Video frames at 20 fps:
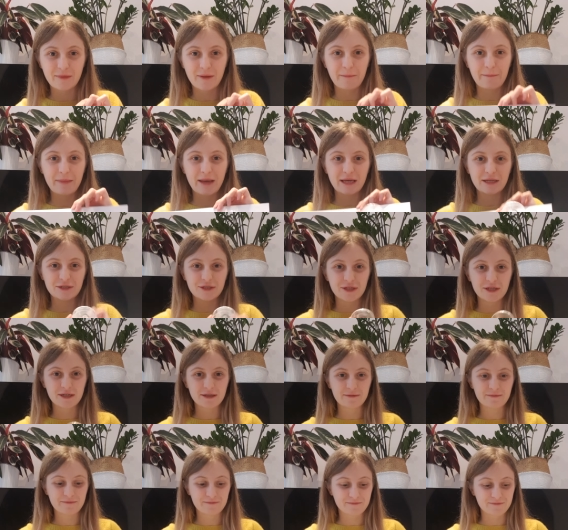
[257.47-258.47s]

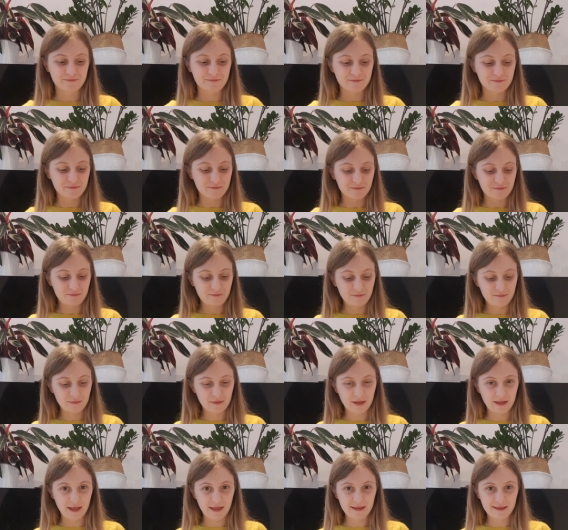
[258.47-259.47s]
Matching
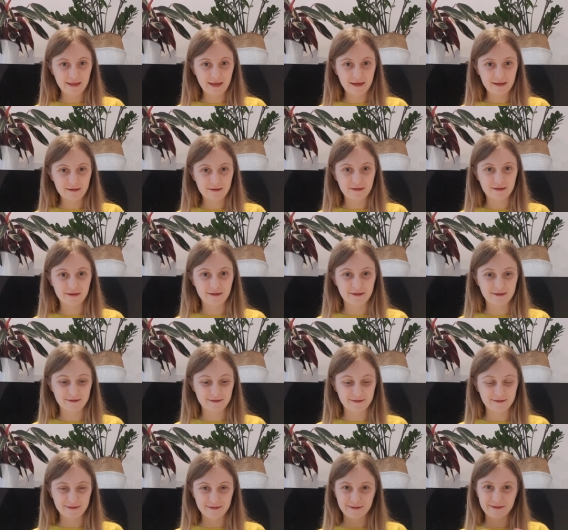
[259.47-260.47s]
like that.
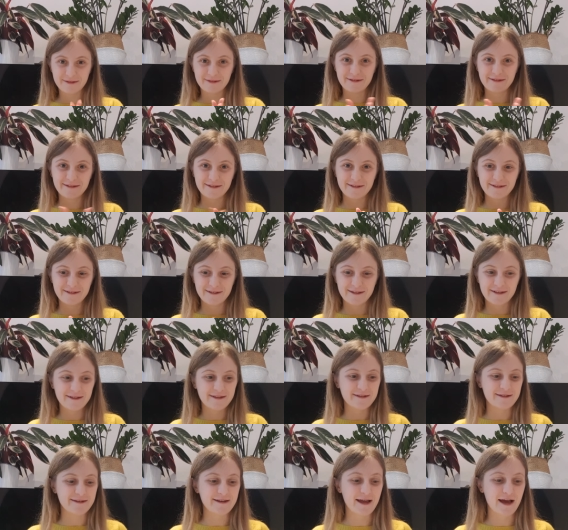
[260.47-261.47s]

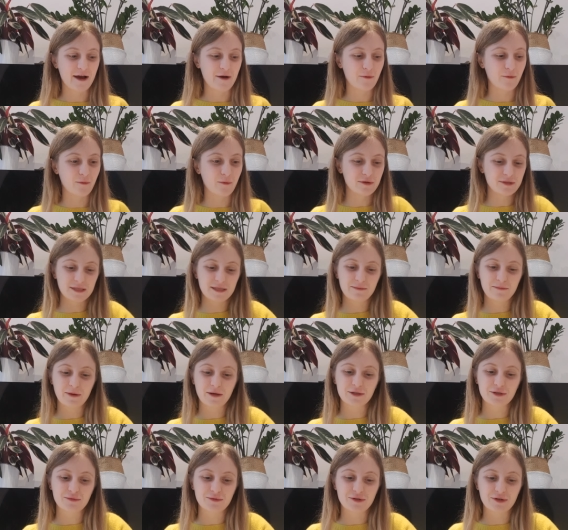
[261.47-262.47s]
Now, what
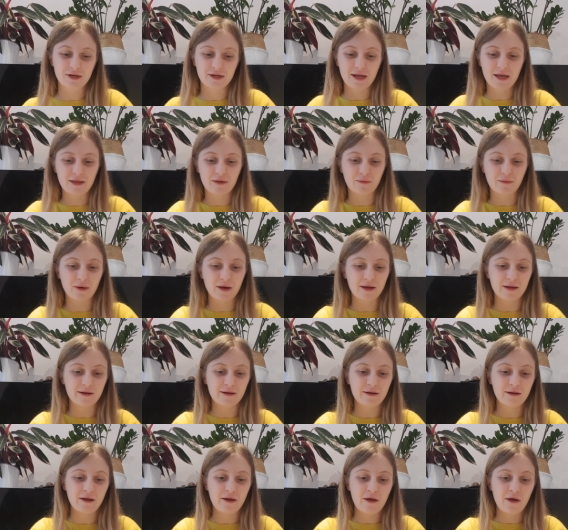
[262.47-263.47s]
about, should we try another
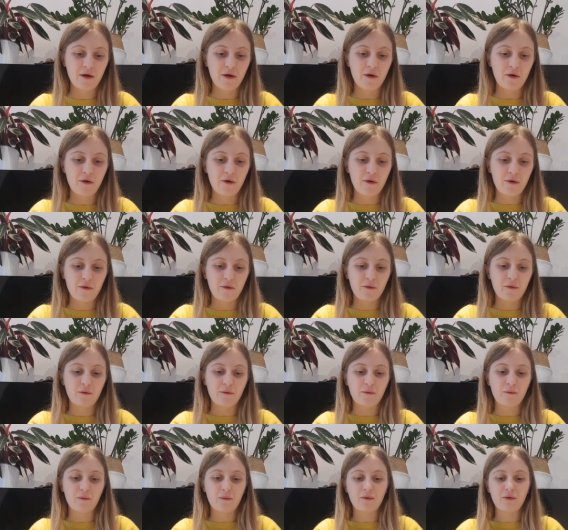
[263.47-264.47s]
one?
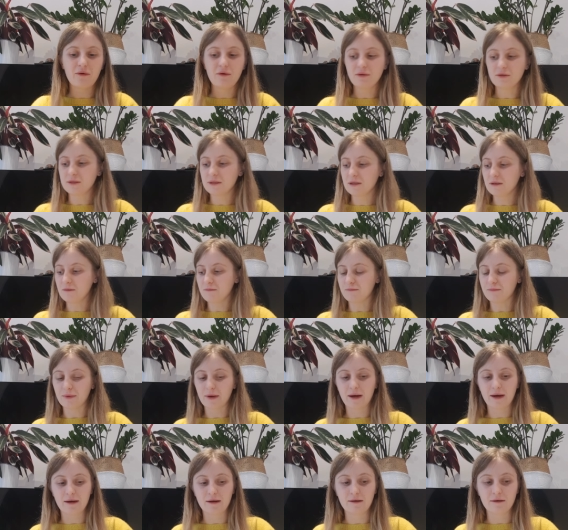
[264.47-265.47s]
What
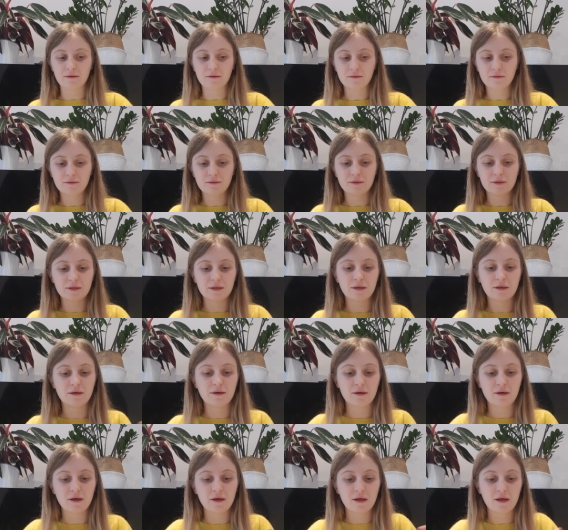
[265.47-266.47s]
about
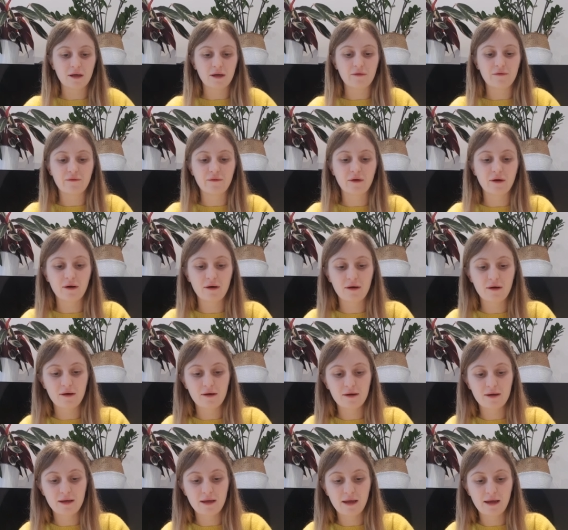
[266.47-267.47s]
if
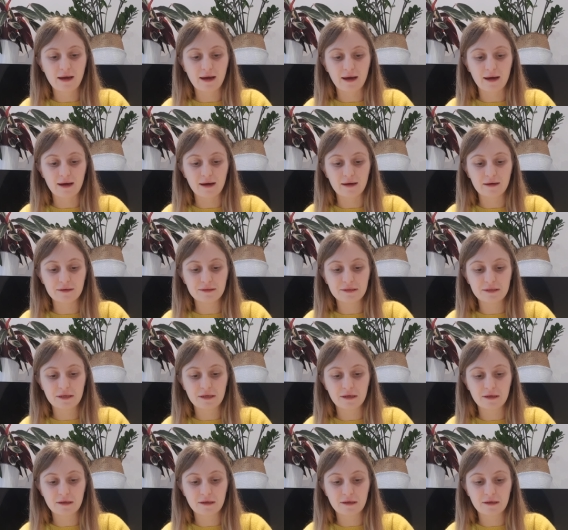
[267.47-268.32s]
I had